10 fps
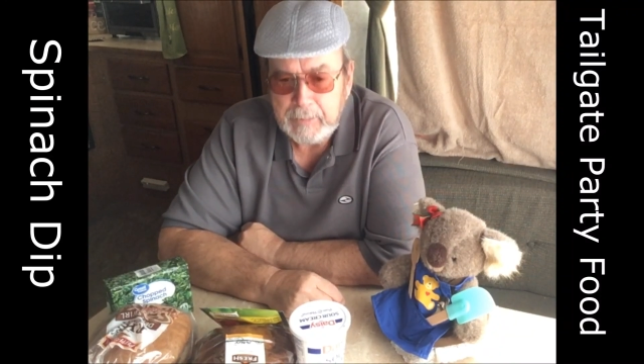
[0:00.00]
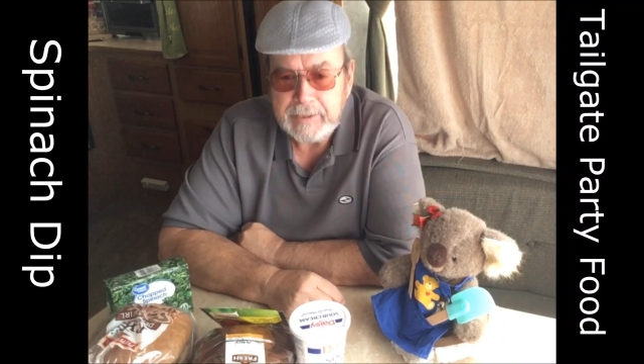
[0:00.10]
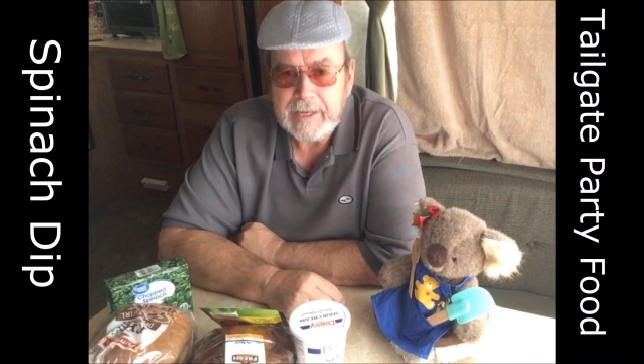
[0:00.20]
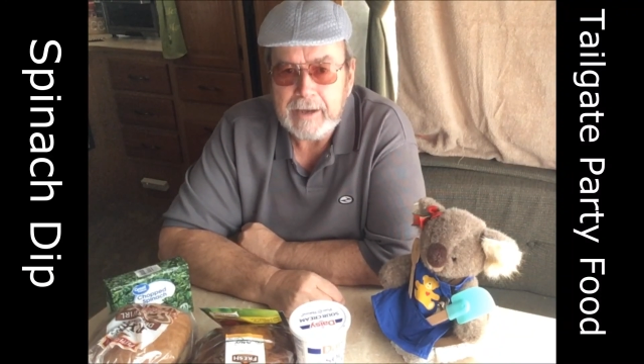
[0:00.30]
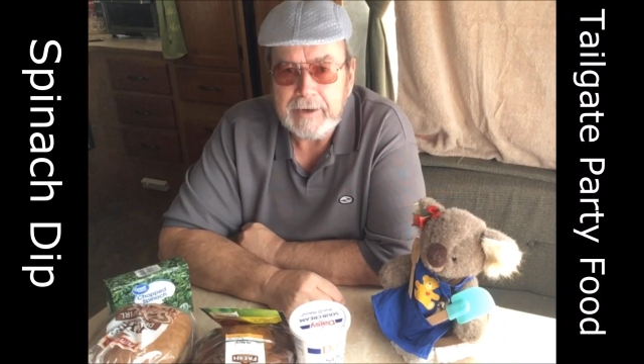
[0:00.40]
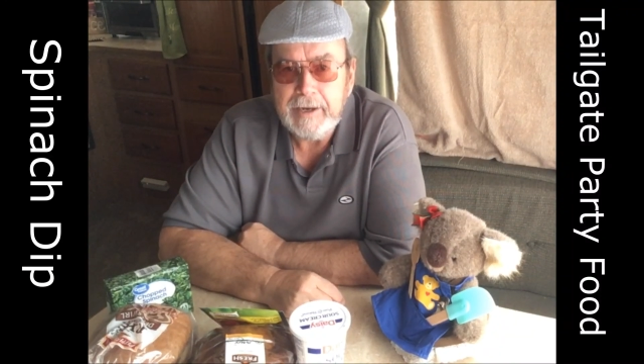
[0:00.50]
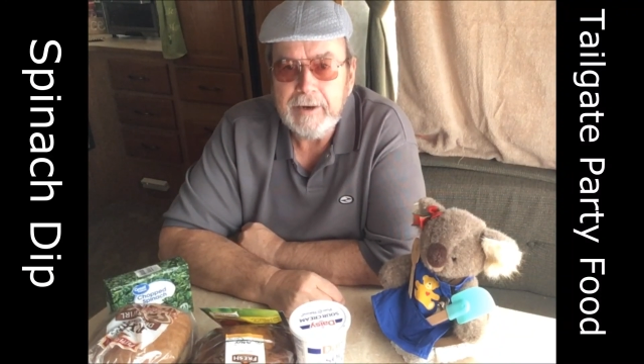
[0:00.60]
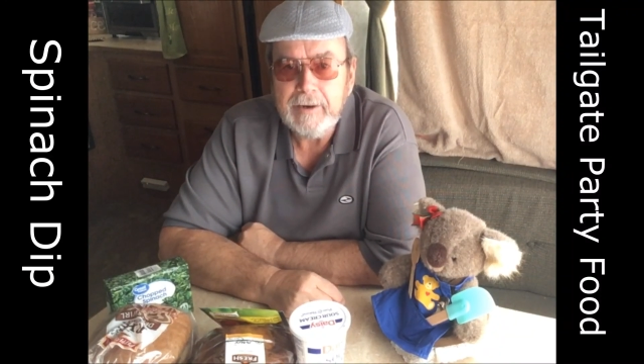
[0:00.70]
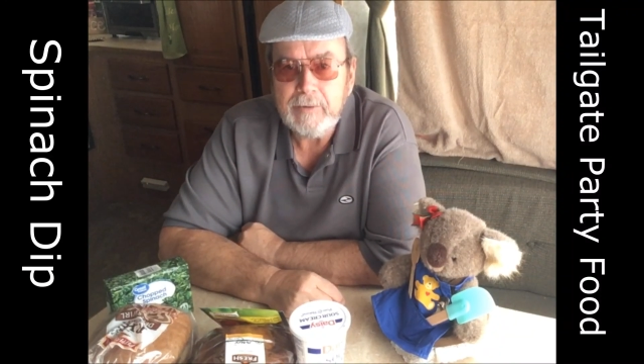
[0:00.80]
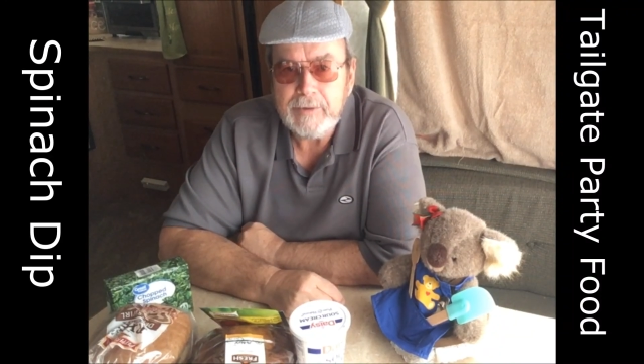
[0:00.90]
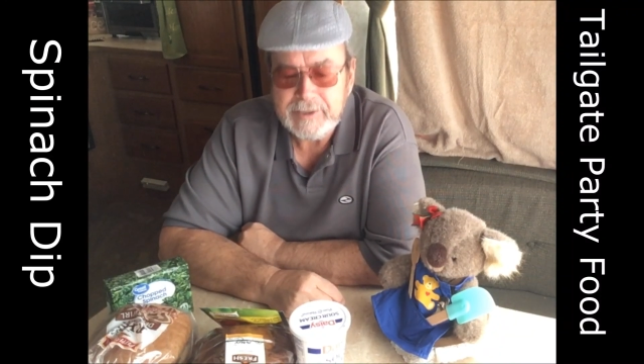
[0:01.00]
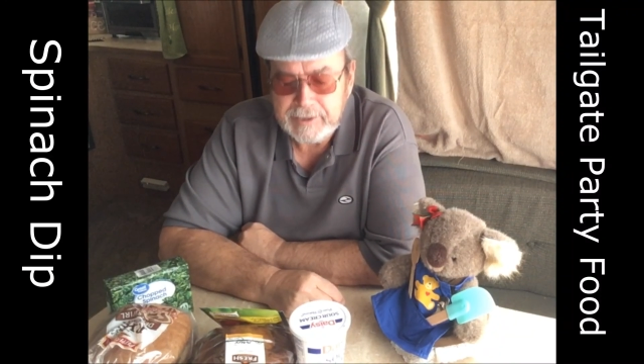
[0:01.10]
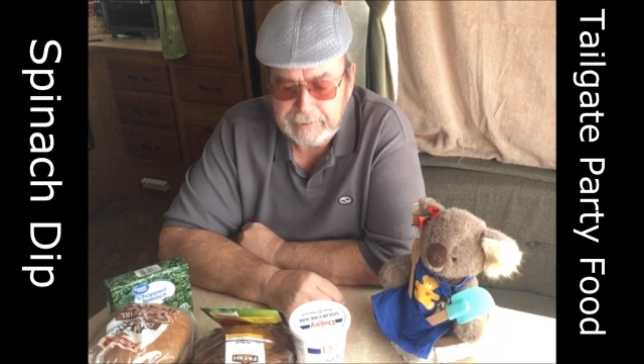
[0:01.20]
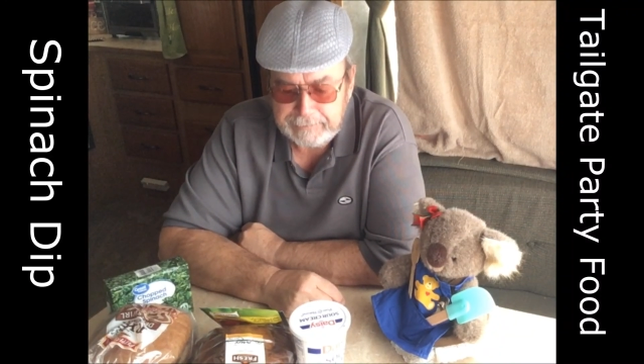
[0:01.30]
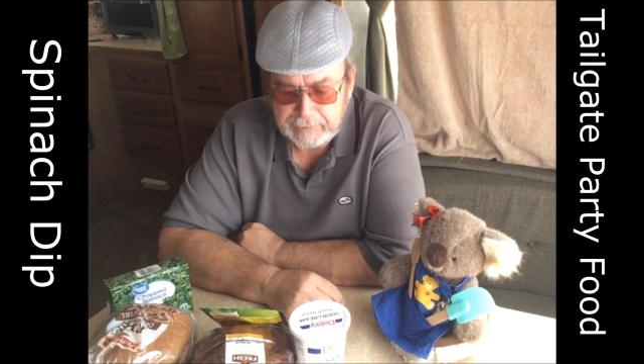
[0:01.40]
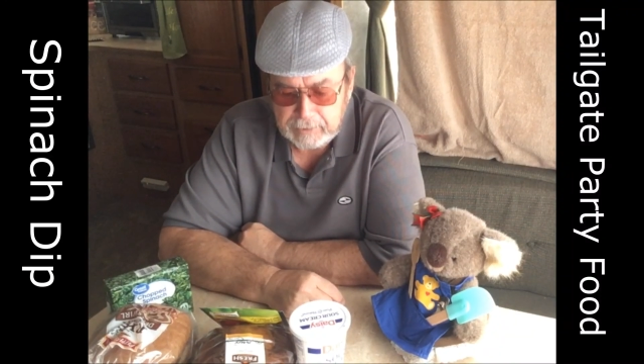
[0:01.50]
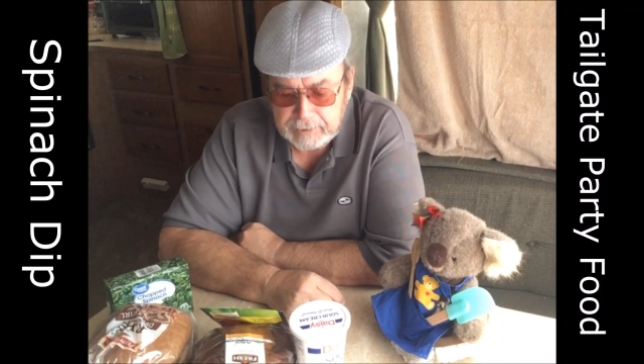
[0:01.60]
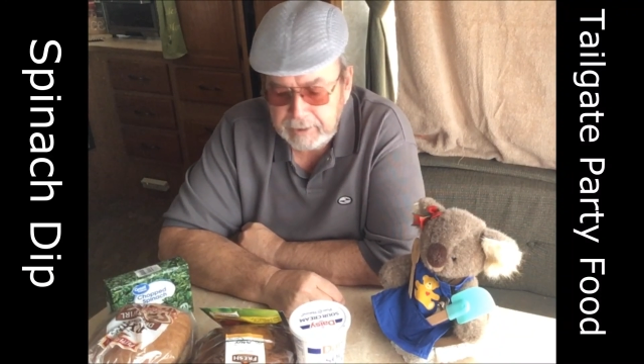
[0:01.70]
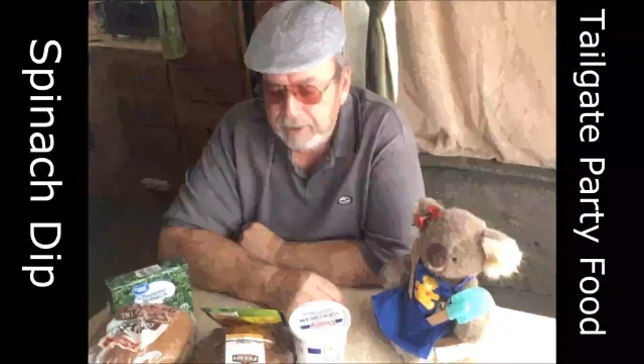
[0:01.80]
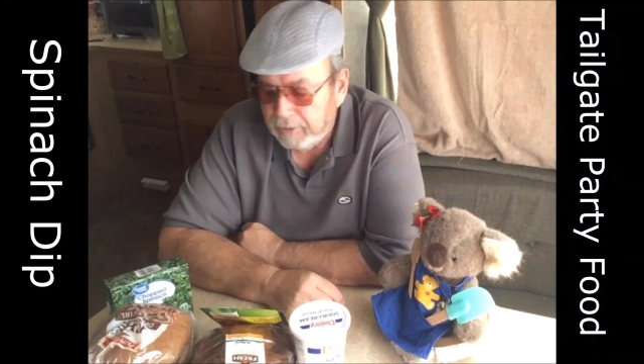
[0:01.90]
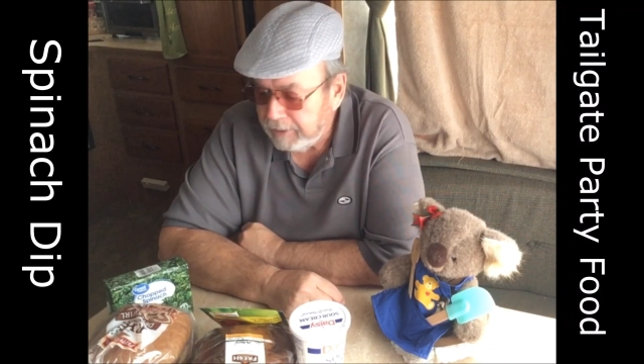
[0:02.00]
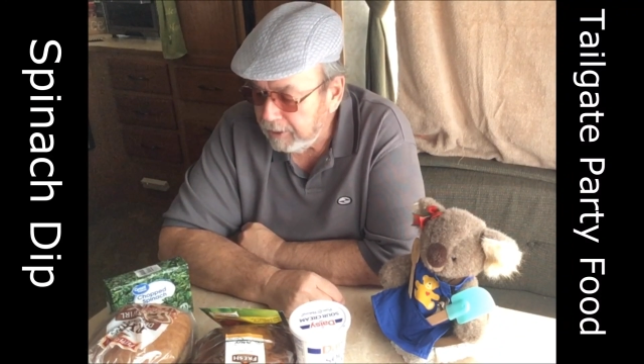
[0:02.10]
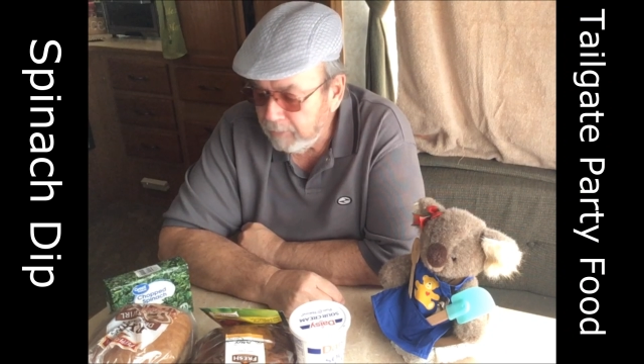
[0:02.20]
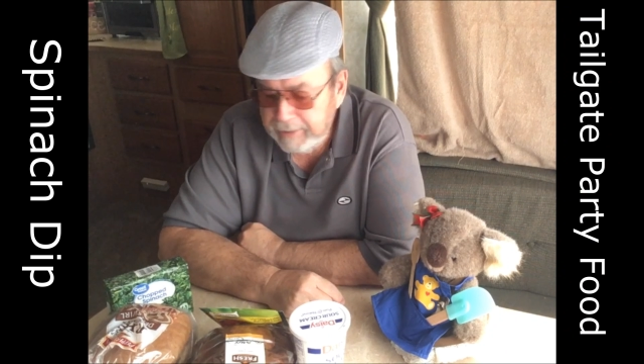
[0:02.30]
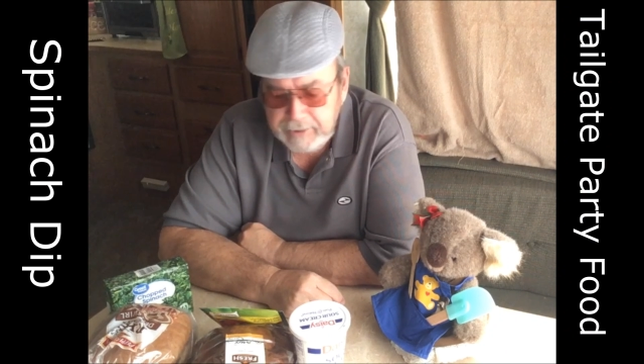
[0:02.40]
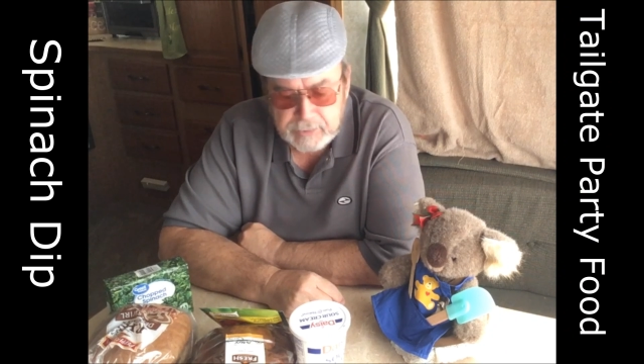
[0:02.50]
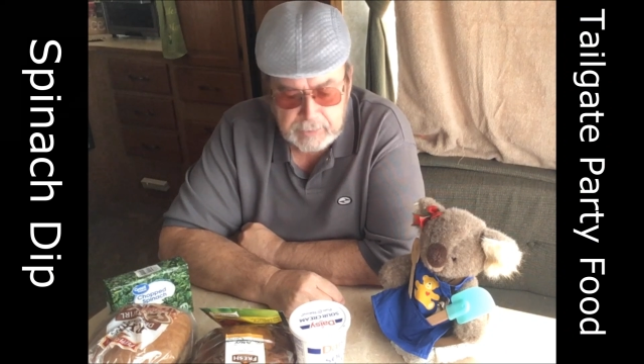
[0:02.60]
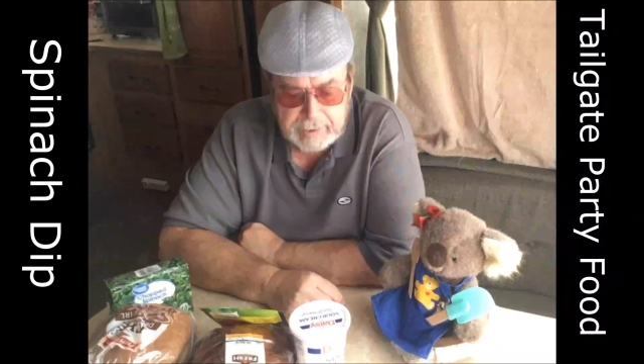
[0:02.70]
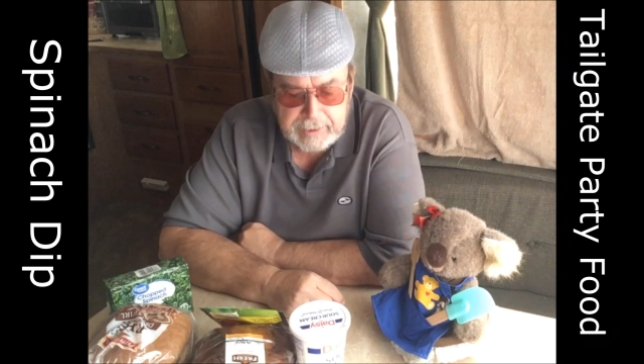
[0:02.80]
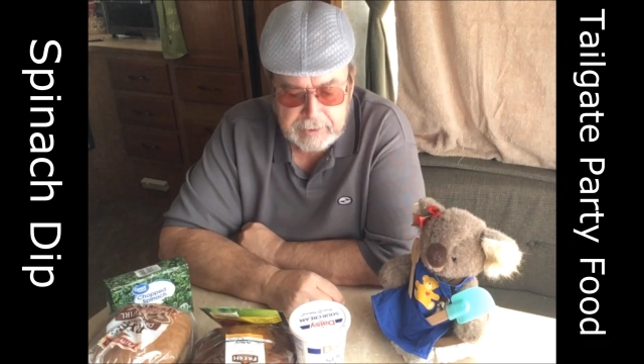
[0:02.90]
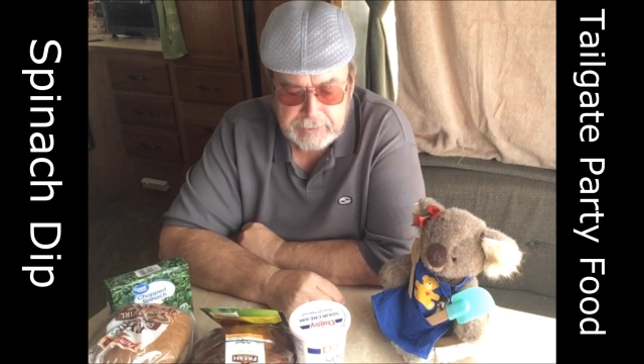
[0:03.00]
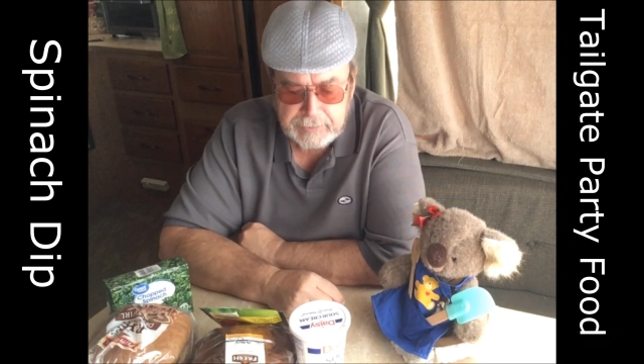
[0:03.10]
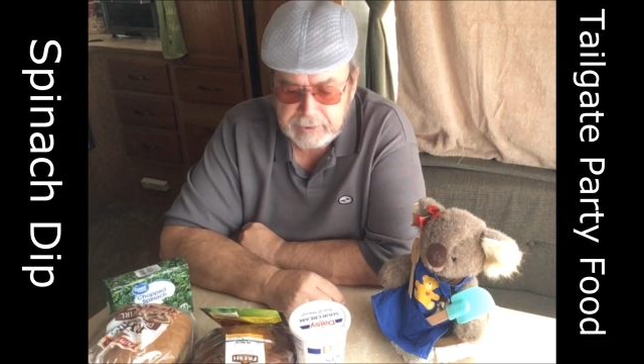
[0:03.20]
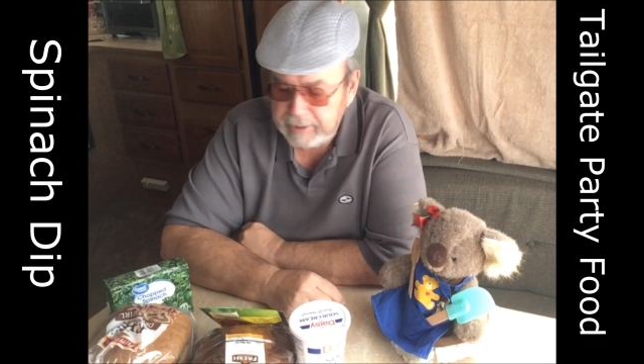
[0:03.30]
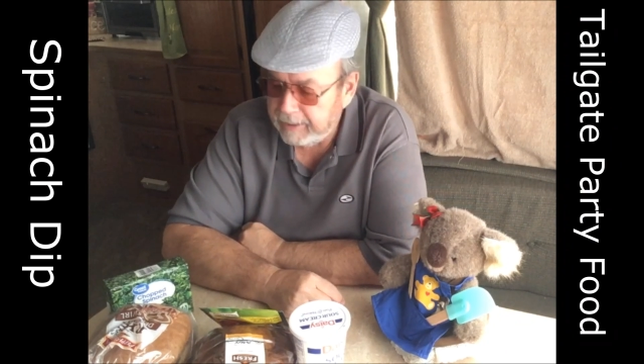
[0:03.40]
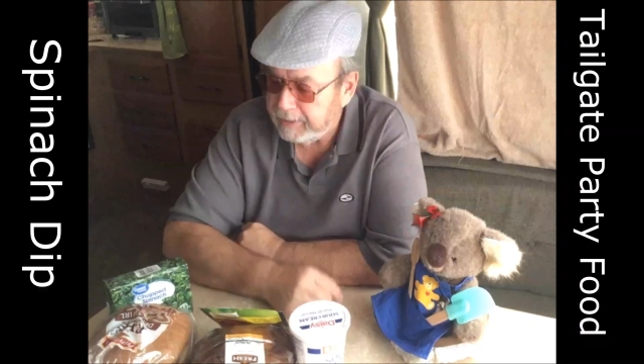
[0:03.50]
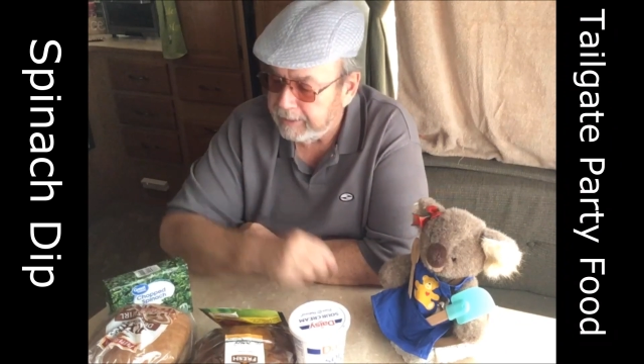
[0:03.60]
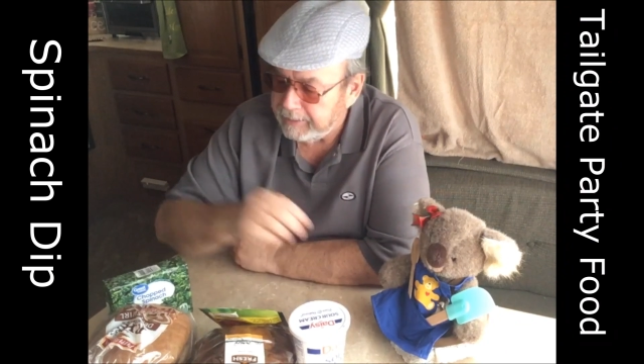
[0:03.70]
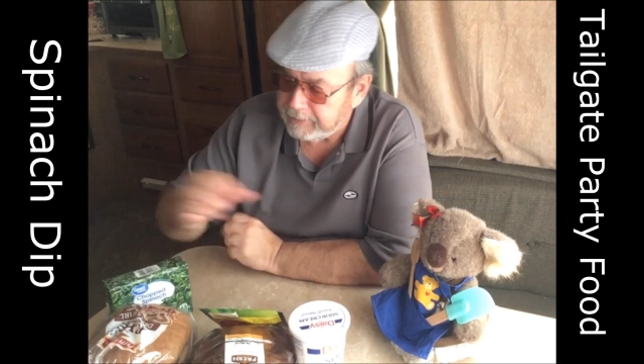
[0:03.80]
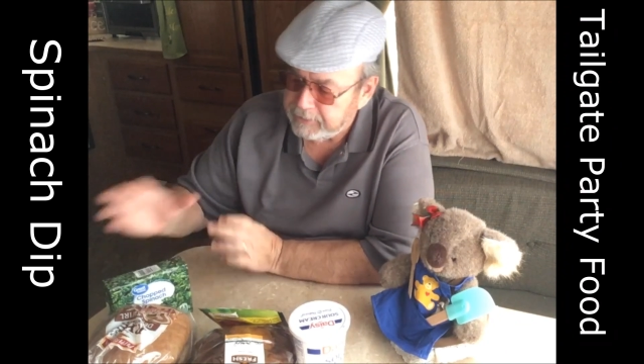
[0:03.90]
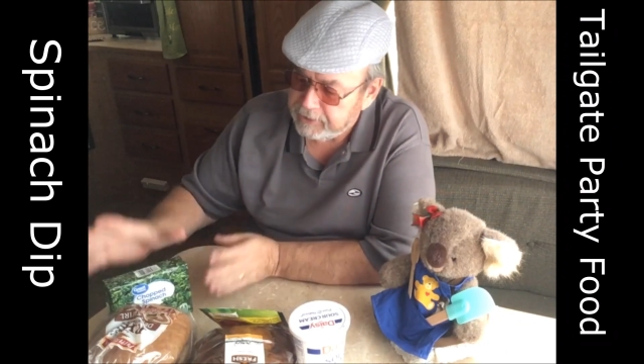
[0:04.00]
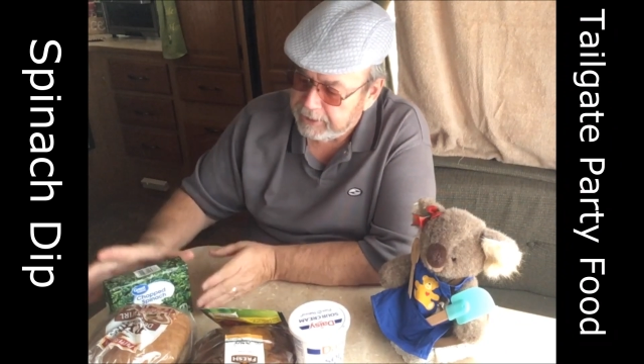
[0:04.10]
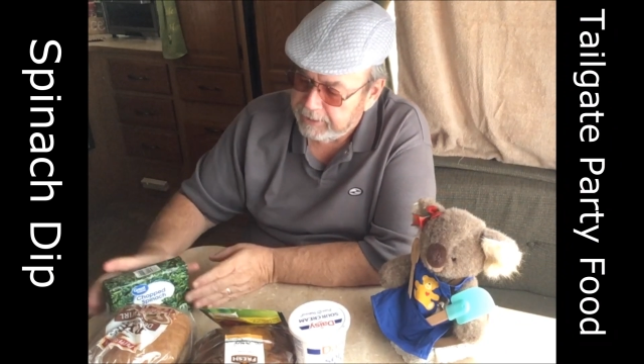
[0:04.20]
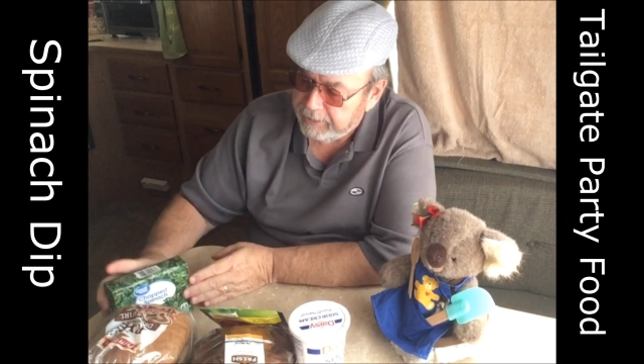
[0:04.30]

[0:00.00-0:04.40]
but down here it was difficult. The ingredients we're going to use for today is